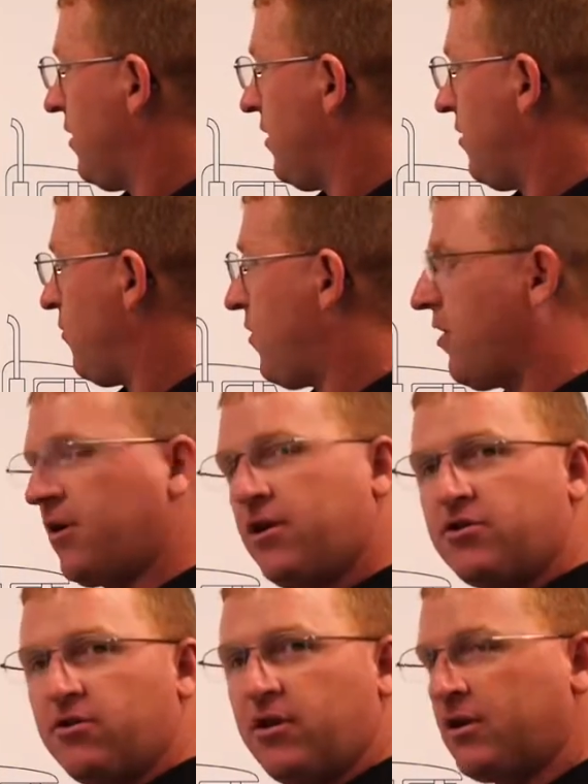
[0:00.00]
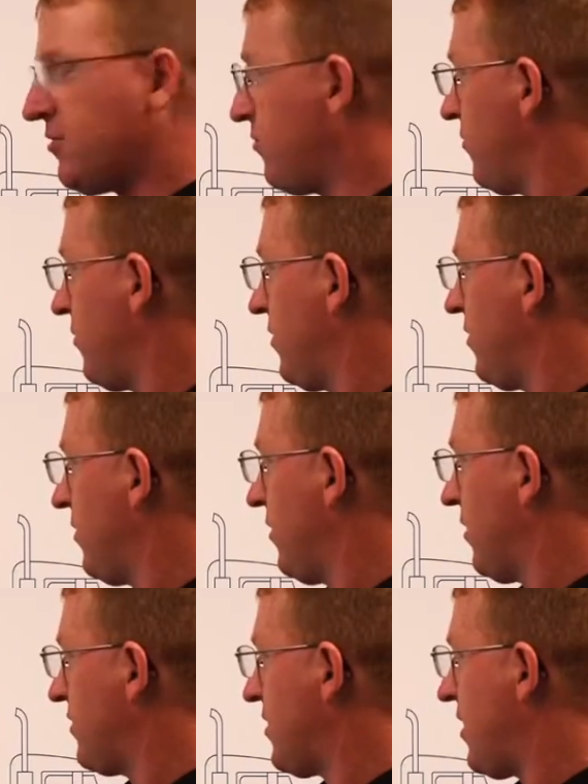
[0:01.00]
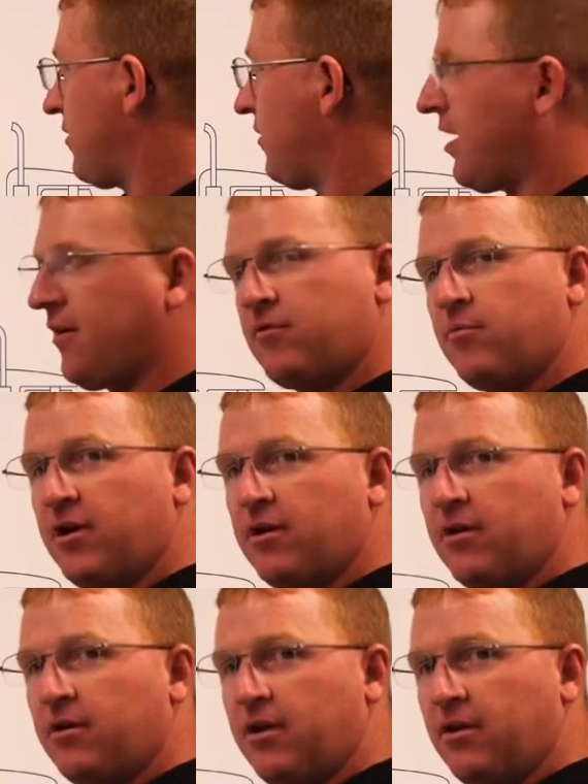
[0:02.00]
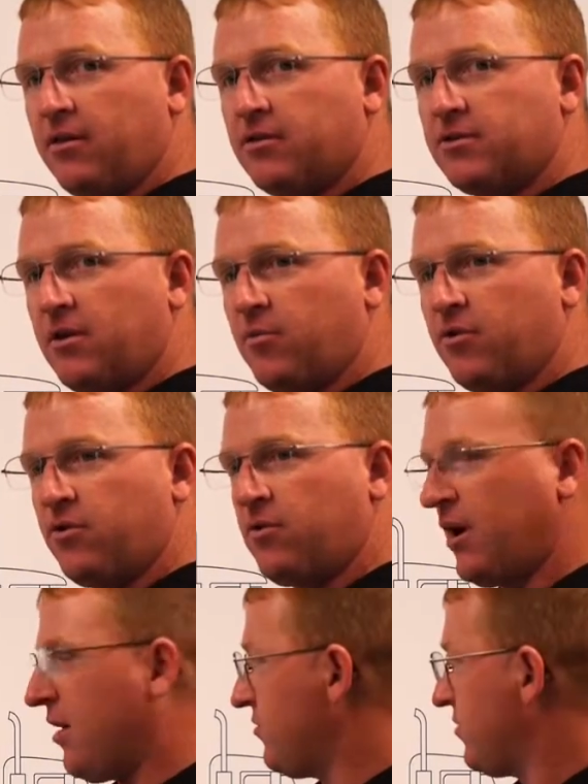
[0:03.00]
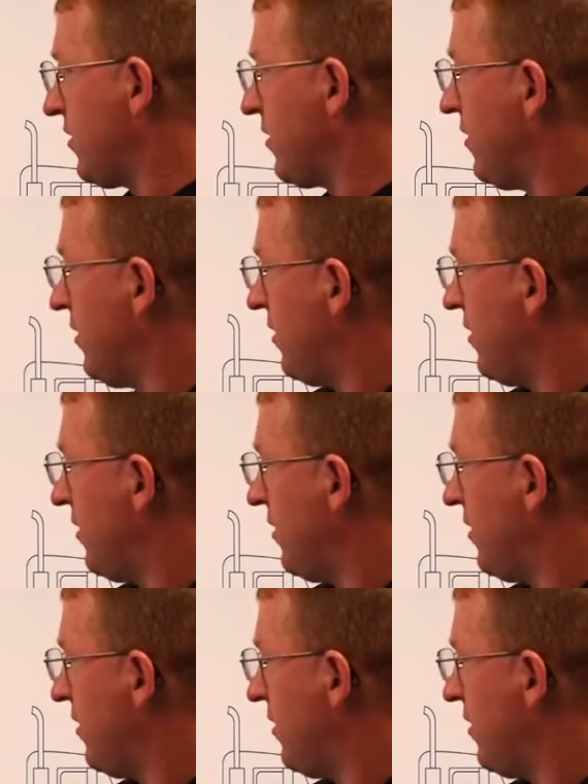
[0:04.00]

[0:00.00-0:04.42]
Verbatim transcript: And the wiring issue doesn't exactly have to be in, in this number two housing.